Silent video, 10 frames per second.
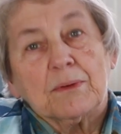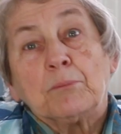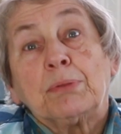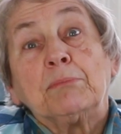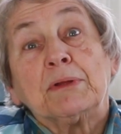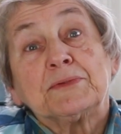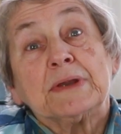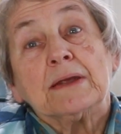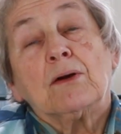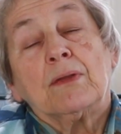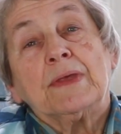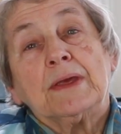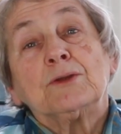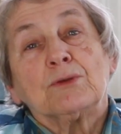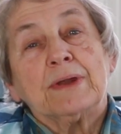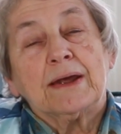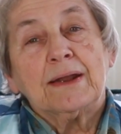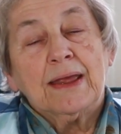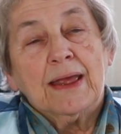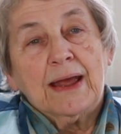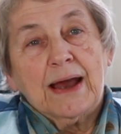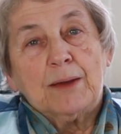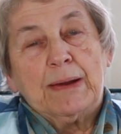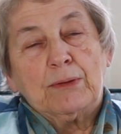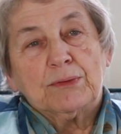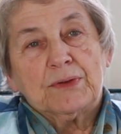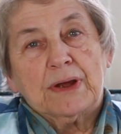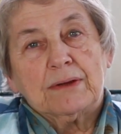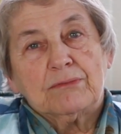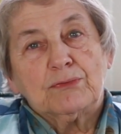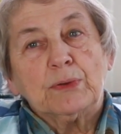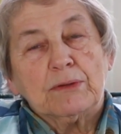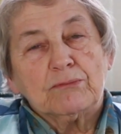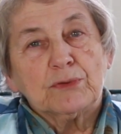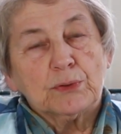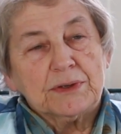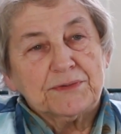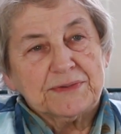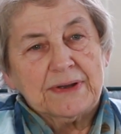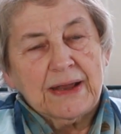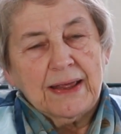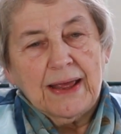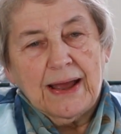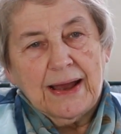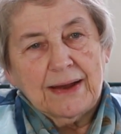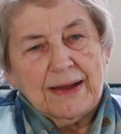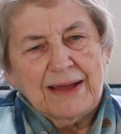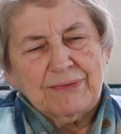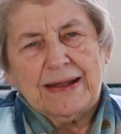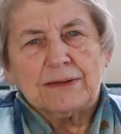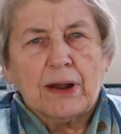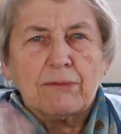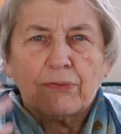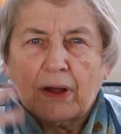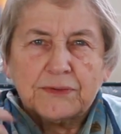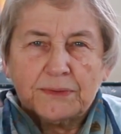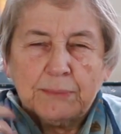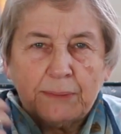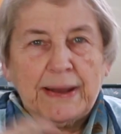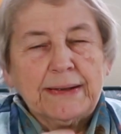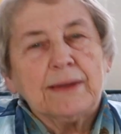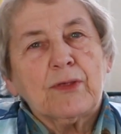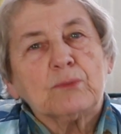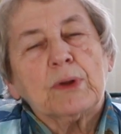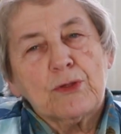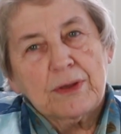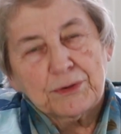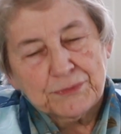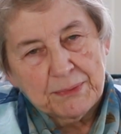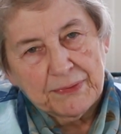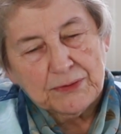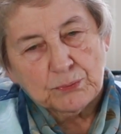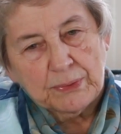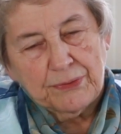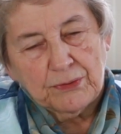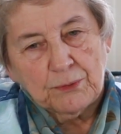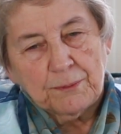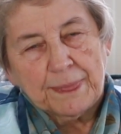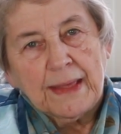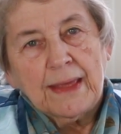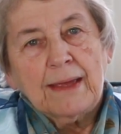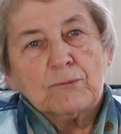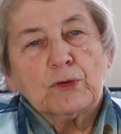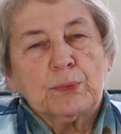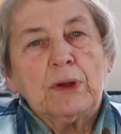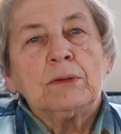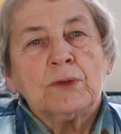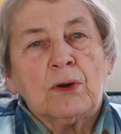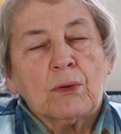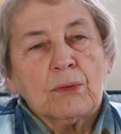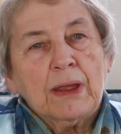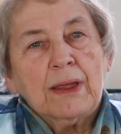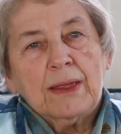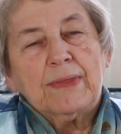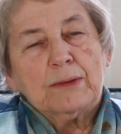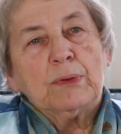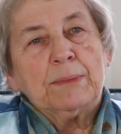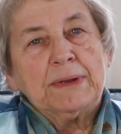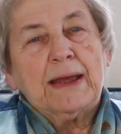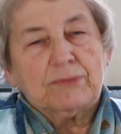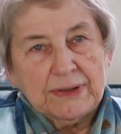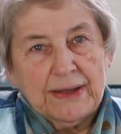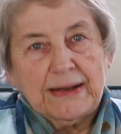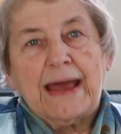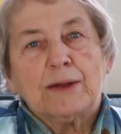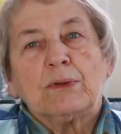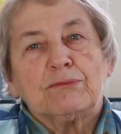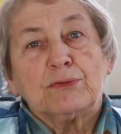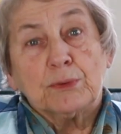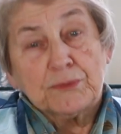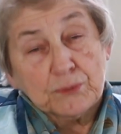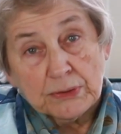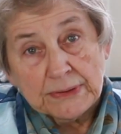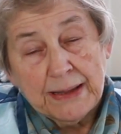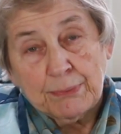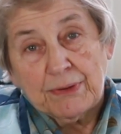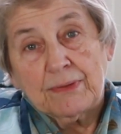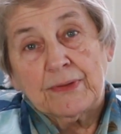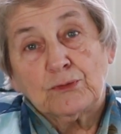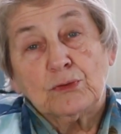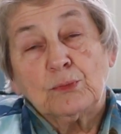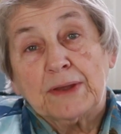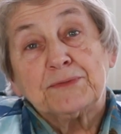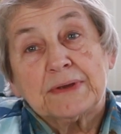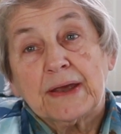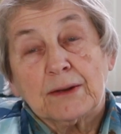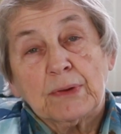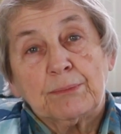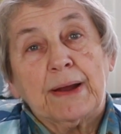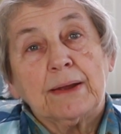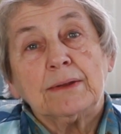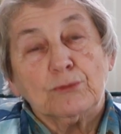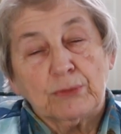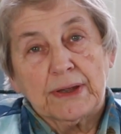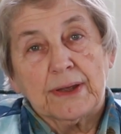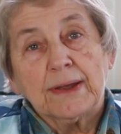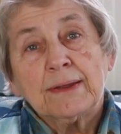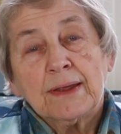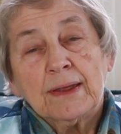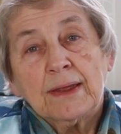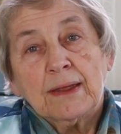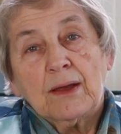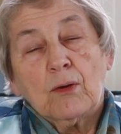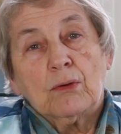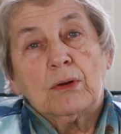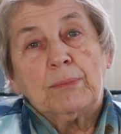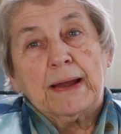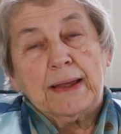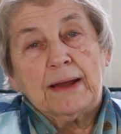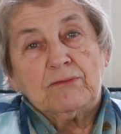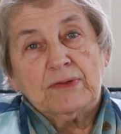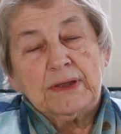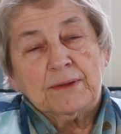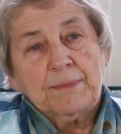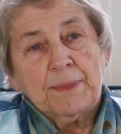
publicity on the internet about food and fluids, and I've had a lot of thoughts in my mind. I just want to share some of these with you. Because we all know that women have to get adequate fluids during labor, and the two ways to get them are by drinking or by IV.